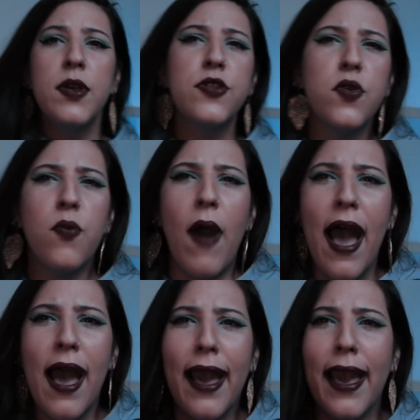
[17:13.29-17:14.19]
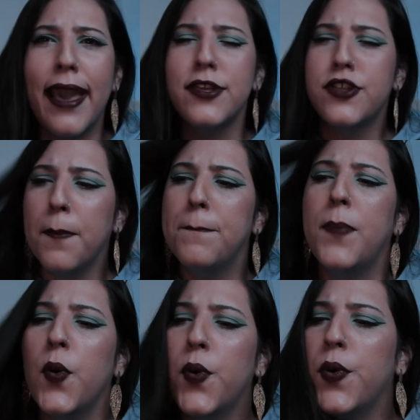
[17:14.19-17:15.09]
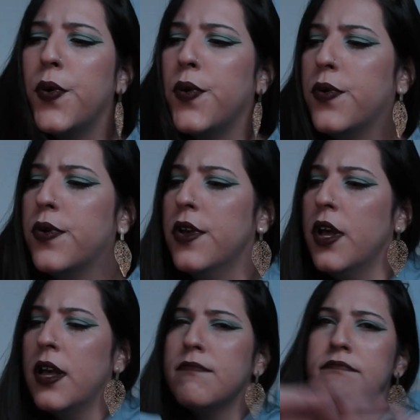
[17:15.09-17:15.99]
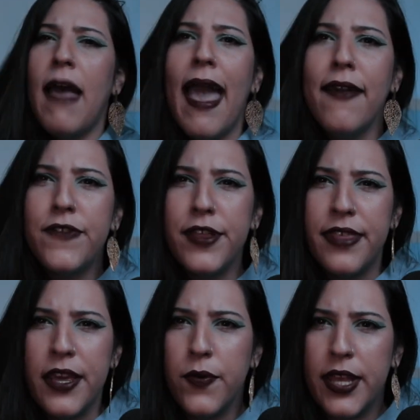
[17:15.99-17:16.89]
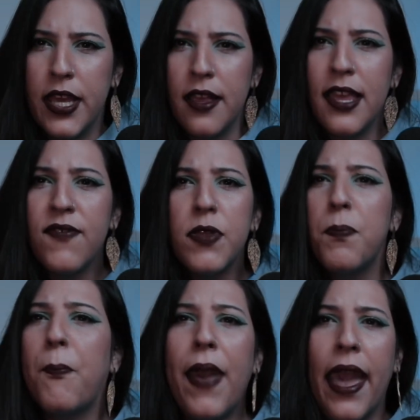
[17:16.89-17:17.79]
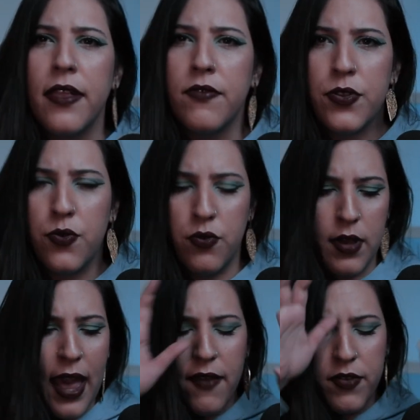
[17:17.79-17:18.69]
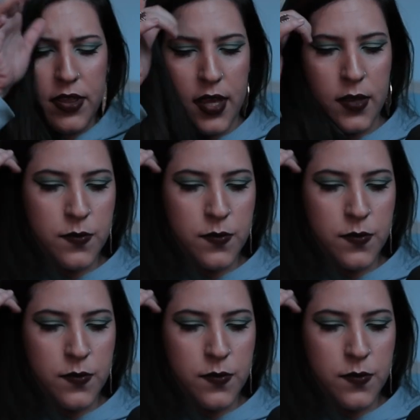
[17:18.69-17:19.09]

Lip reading: We took wine, shampoo, everything we needed, even pen we took, everything.